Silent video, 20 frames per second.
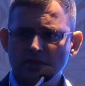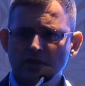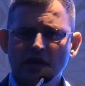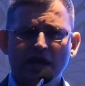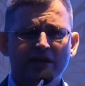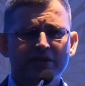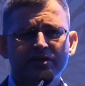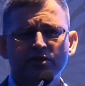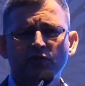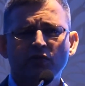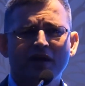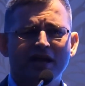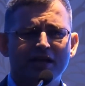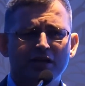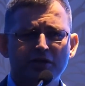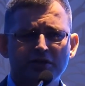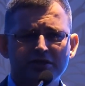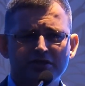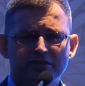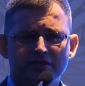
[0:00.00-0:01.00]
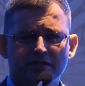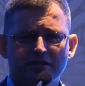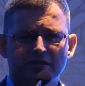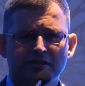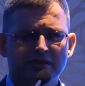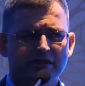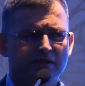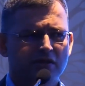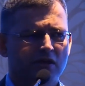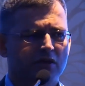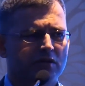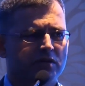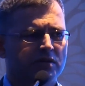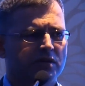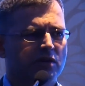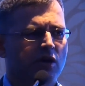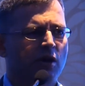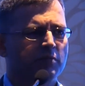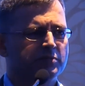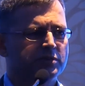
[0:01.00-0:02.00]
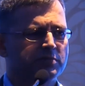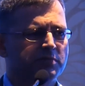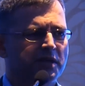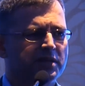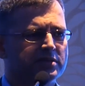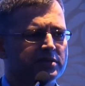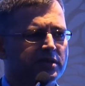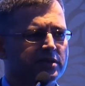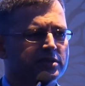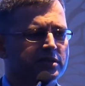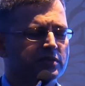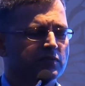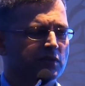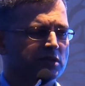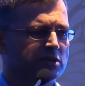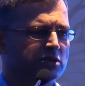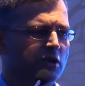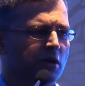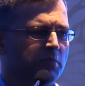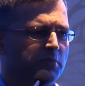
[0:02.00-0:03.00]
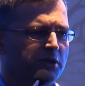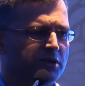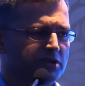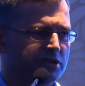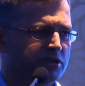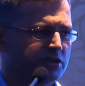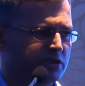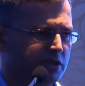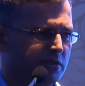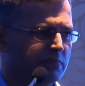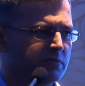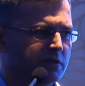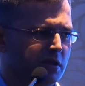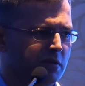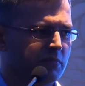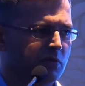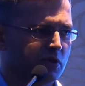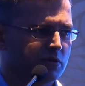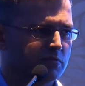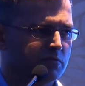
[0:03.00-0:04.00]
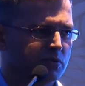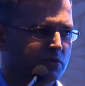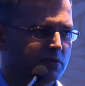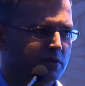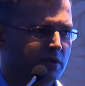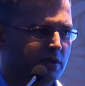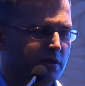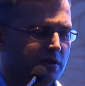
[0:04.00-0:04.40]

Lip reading: either value engineering or optimization once the operations team come on board.